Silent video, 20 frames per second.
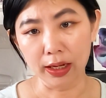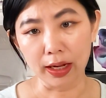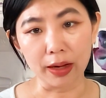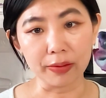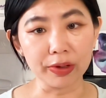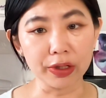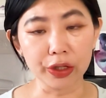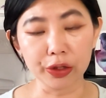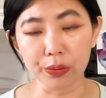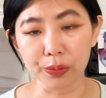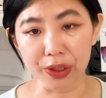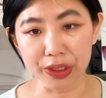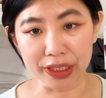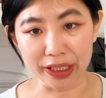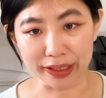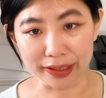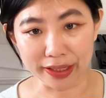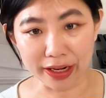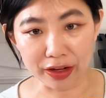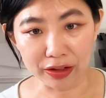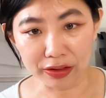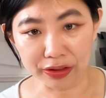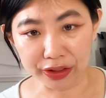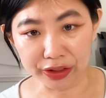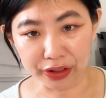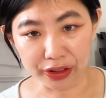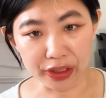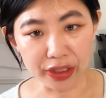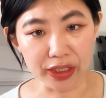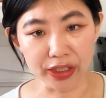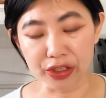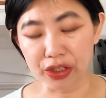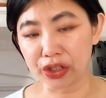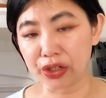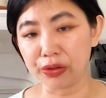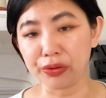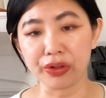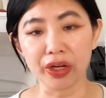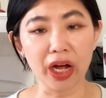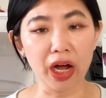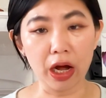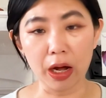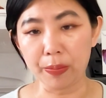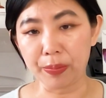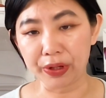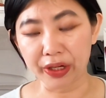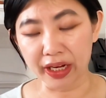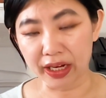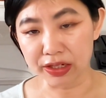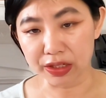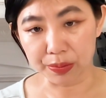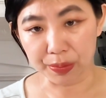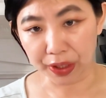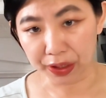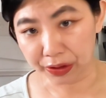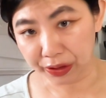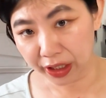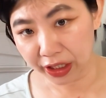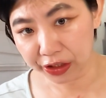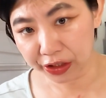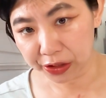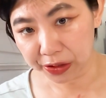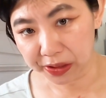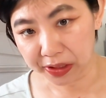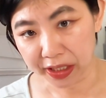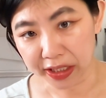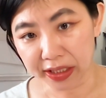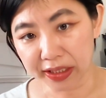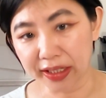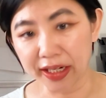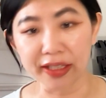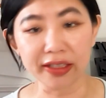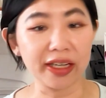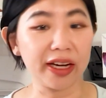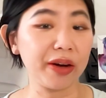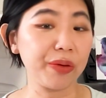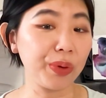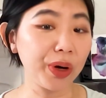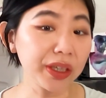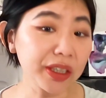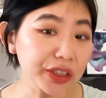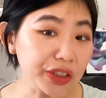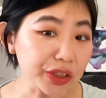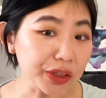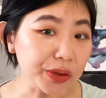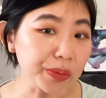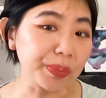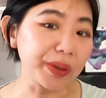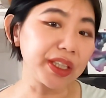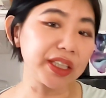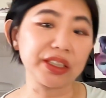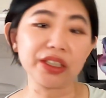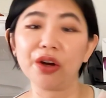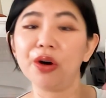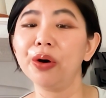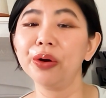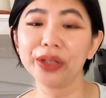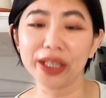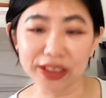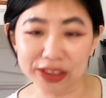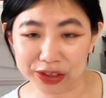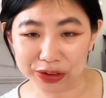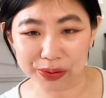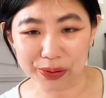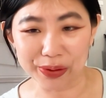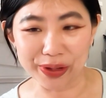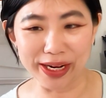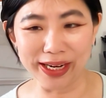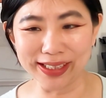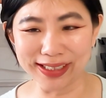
I mean, human technology is still not up against Mother Nature yet. Not that I wanted to, but that's a whole nother story.